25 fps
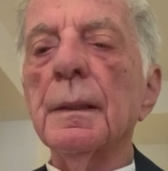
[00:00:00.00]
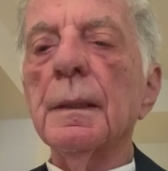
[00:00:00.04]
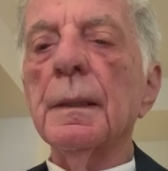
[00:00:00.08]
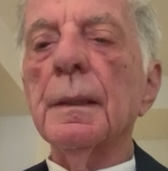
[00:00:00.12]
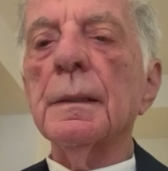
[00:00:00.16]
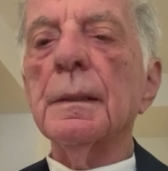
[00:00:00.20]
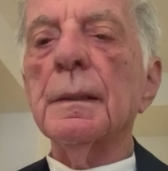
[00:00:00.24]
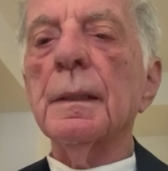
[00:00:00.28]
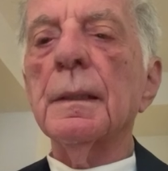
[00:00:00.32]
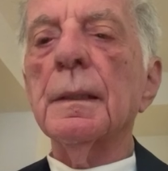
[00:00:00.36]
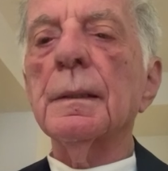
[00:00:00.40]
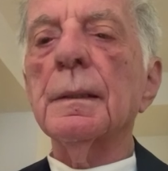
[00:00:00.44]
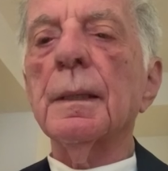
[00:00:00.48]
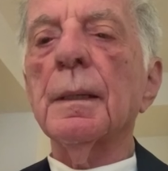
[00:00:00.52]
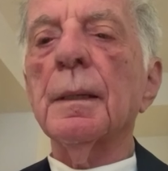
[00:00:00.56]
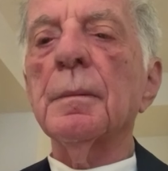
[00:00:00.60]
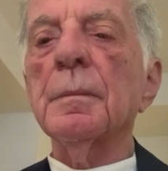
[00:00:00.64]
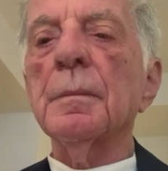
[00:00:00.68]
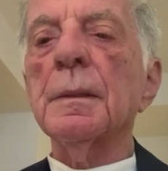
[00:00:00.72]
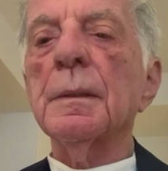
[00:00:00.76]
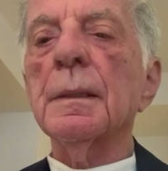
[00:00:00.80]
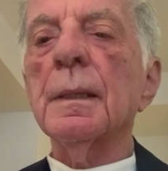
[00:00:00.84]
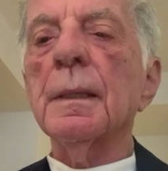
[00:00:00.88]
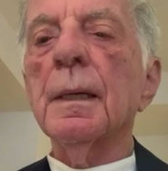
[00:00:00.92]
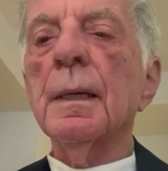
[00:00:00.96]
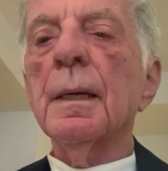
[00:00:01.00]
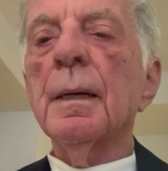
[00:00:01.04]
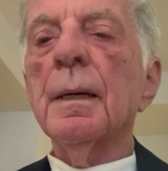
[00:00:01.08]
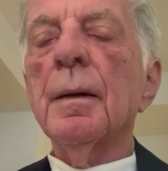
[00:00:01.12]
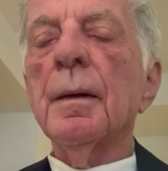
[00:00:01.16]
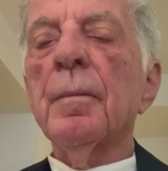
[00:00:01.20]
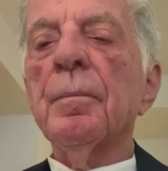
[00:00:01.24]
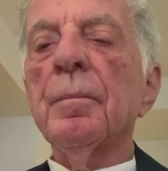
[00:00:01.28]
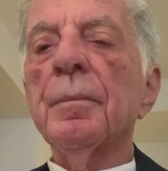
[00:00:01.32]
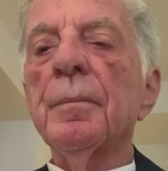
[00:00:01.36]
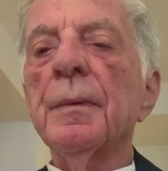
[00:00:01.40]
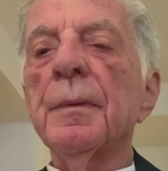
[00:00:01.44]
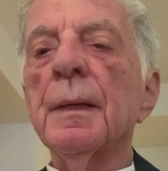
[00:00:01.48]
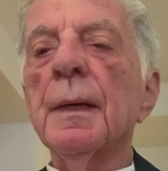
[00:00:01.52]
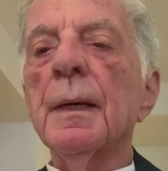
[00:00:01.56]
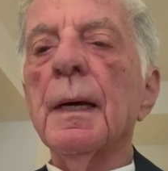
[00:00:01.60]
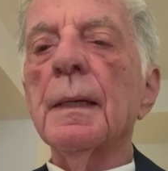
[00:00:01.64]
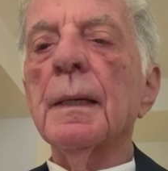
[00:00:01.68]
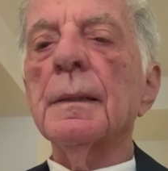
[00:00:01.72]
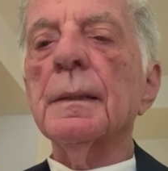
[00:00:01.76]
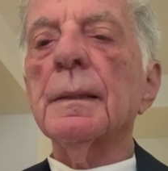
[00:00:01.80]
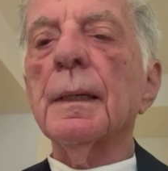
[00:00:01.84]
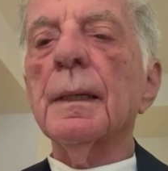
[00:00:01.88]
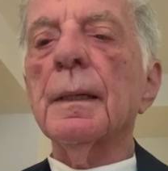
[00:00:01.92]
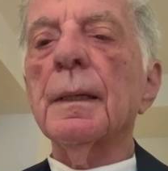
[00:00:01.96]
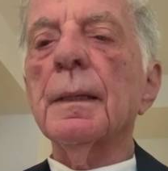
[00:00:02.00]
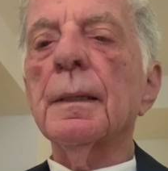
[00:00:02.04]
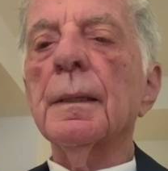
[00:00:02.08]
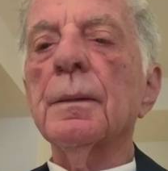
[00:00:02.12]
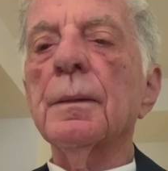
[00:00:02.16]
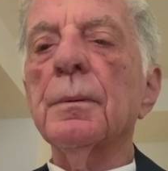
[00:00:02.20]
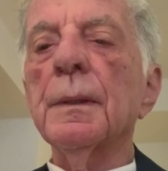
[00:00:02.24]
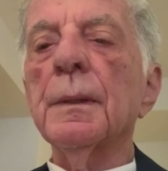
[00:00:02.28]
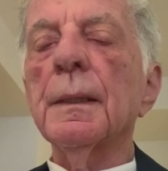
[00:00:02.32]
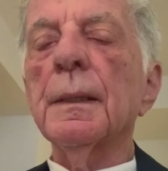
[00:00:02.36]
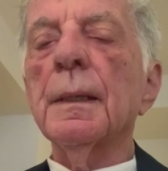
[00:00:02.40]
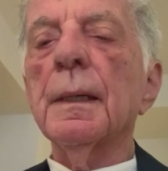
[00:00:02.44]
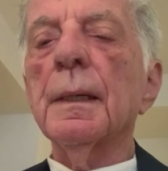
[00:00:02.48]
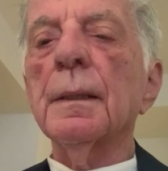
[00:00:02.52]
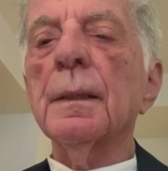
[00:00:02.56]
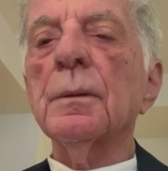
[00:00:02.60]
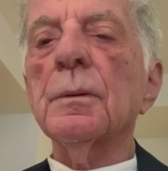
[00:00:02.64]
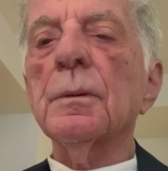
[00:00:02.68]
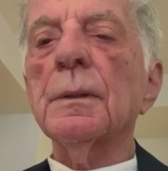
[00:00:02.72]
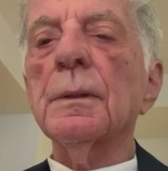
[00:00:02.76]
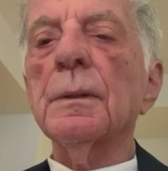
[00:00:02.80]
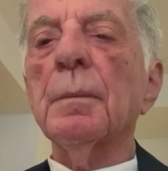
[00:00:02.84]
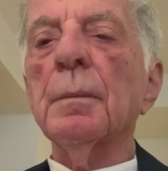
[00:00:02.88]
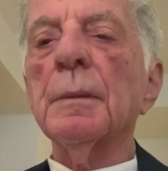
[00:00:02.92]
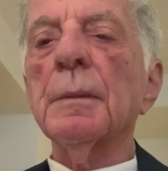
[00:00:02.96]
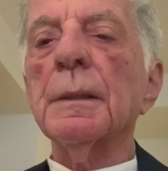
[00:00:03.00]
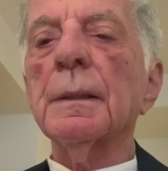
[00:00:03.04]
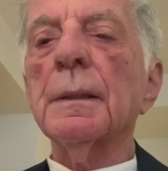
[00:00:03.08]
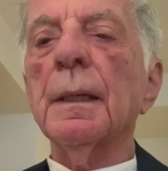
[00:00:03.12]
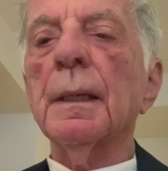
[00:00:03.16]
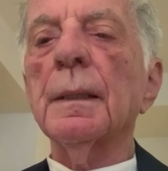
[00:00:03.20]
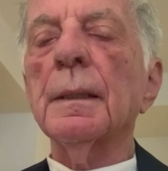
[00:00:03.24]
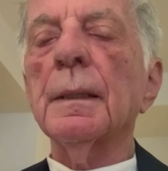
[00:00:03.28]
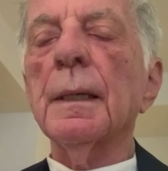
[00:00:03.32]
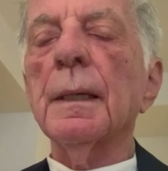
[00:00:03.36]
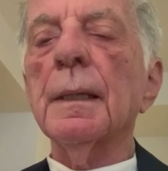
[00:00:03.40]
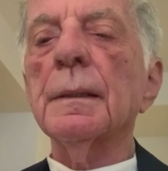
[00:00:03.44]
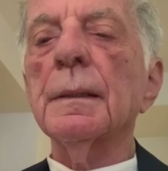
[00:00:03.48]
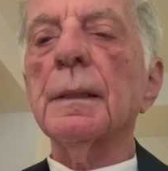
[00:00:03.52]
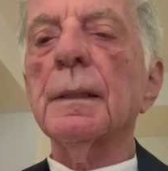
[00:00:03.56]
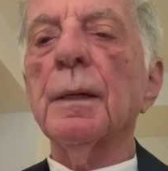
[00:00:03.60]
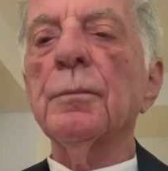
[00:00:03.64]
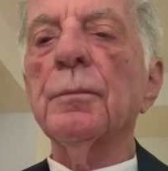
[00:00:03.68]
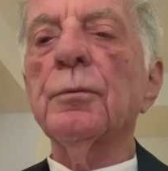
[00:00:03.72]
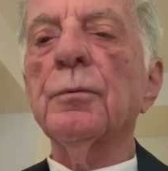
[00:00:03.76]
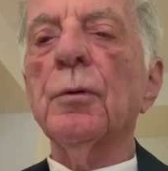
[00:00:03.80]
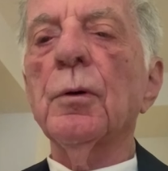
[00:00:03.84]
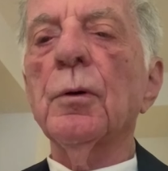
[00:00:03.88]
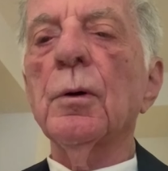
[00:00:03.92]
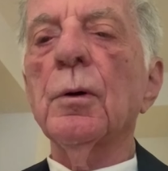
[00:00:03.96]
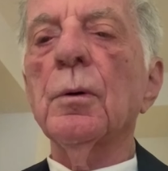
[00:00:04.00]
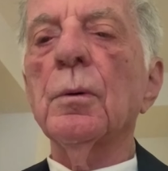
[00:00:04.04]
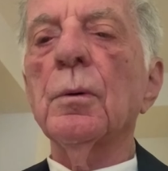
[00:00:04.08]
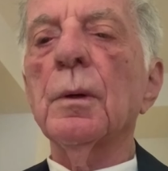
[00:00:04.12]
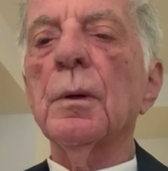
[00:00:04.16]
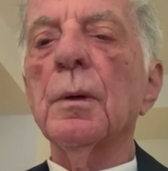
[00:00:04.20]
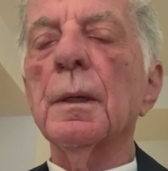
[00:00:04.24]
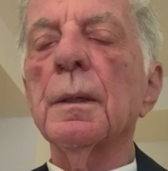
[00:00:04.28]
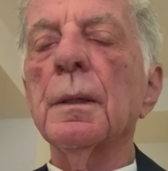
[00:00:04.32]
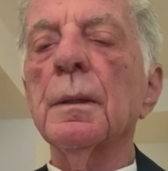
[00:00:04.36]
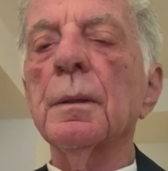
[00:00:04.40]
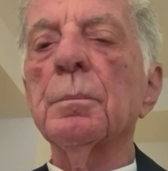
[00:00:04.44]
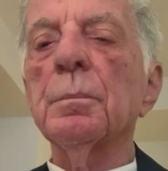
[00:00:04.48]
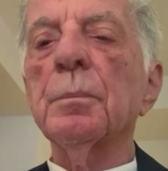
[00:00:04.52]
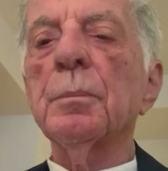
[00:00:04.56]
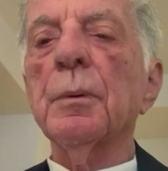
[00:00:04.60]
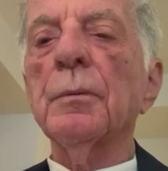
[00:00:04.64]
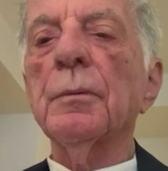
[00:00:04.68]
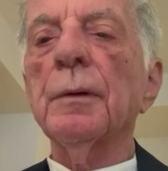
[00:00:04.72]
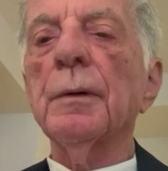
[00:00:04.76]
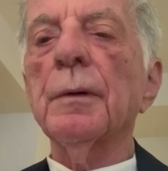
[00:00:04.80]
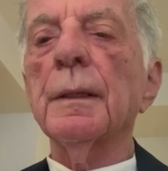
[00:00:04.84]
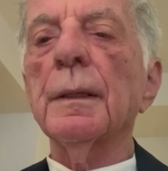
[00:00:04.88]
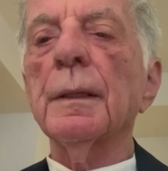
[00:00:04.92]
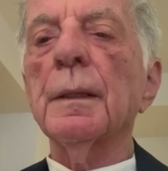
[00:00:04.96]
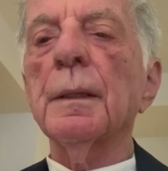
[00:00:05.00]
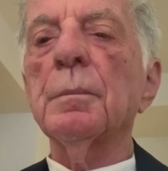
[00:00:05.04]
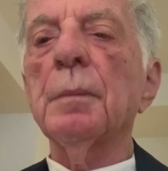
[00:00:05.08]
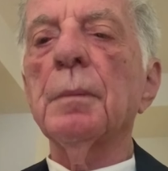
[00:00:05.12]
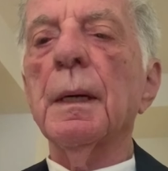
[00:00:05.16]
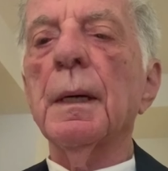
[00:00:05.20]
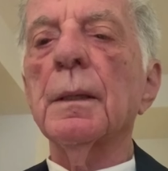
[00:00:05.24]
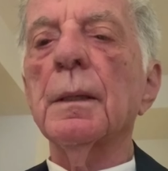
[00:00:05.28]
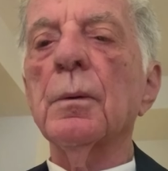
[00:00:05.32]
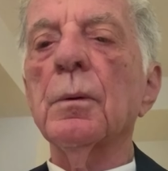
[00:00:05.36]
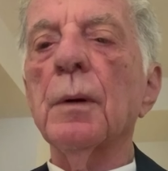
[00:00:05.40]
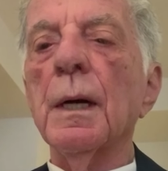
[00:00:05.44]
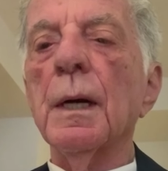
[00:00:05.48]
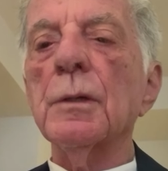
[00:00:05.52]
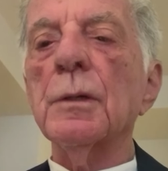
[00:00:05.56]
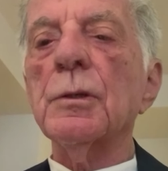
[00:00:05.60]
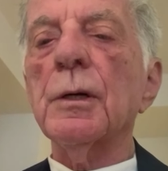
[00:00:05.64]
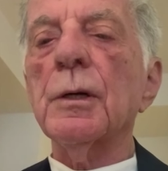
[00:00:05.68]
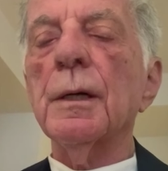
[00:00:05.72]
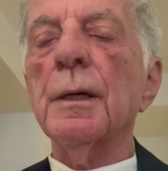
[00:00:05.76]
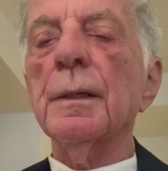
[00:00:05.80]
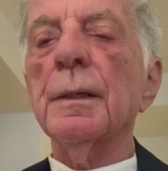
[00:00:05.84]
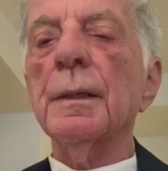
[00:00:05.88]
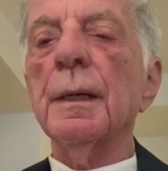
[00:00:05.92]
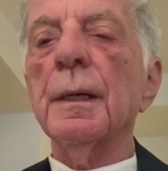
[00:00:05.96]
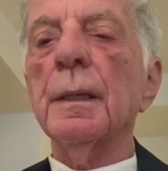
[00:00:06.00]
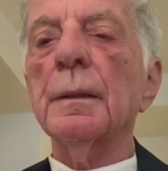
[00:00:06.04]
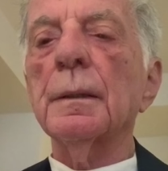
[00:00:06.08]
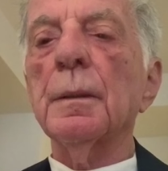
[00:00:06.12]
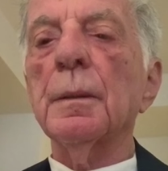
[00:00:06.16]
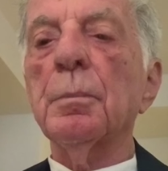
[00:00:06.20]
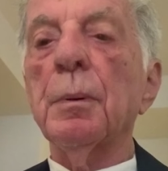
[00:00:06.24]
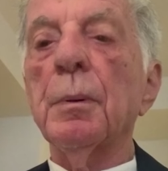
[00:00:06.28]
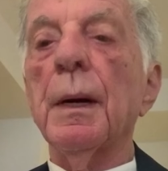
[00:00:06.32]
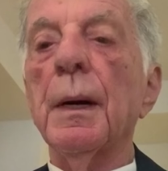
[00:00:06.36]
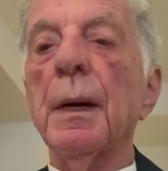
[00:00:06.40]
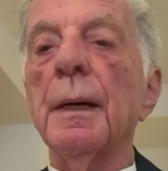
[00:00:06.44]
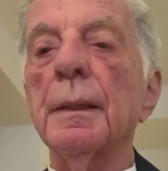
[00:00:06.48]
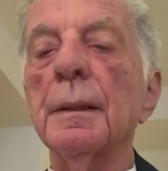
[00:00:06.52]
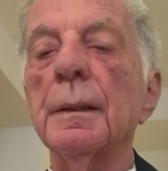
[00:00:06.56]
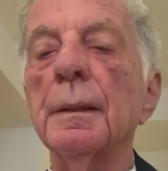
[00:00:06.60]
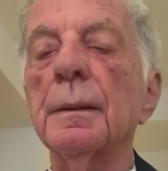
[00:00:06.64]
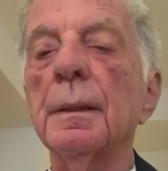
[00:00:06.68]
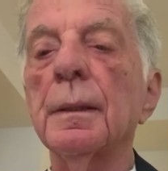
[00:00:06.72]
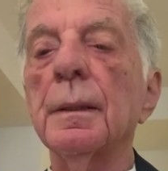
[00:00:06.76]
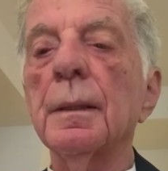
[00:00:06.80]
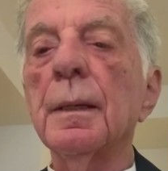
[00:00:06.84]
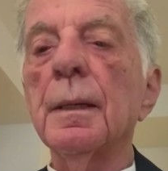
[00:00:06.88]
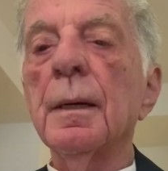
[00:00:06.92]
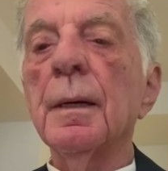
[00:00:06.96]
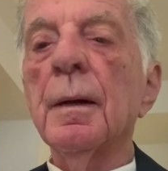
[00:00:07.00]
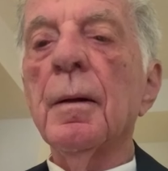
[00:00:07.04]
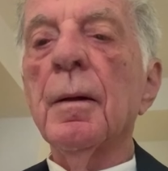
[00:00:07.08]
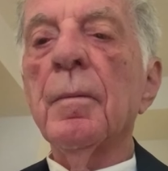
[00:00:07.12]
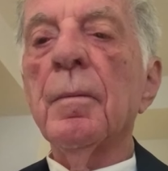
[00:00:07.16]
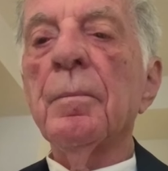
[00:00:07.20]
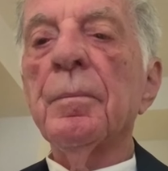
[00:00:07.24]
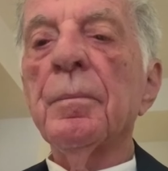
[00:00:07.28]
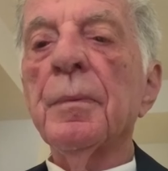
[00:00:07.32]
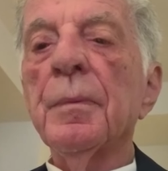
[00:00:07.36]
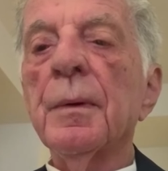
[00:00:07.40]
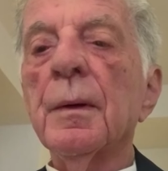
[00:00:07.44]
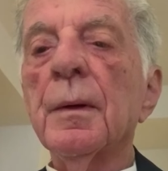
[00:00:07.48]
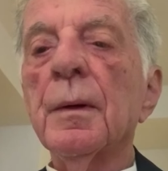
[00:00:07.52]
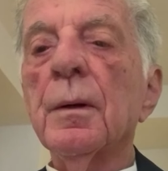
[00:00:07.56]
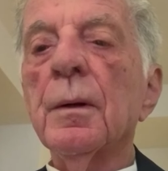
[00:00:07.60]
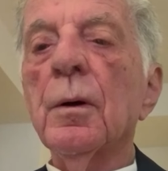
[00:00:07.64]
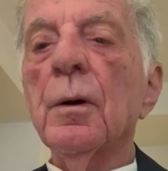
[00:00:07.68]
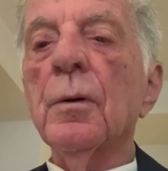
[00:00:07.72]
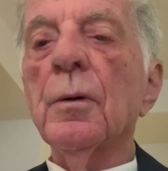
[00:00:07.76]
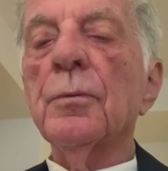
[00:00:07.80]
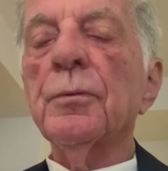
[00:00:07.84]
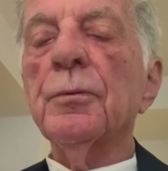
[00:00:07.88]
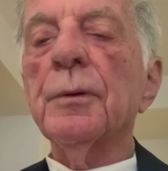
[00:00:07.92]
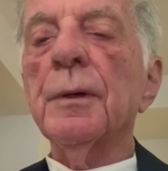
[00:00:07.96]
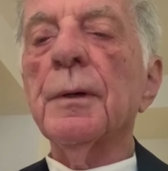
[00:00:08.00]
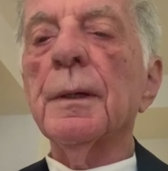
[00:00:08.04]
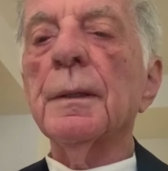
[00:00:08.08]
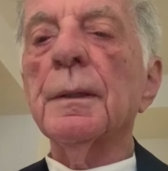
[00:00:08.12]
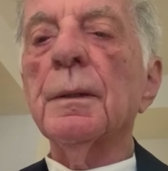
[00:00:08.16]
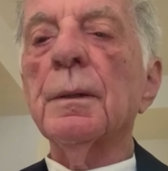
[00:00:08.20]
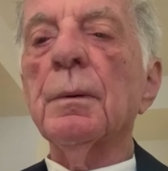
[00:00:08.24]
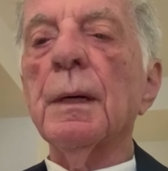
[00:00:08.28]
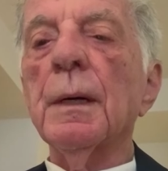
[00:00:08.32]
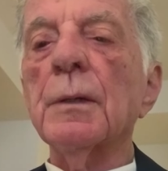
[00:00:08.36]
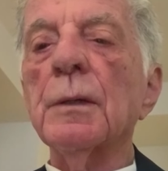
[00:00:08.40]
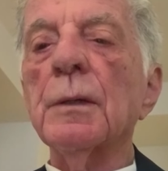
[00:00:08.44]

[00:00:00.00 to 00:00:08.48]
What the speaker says: these systems, the SA-3 and to some extent the SA-4, were provided by Russia. They are the pride of the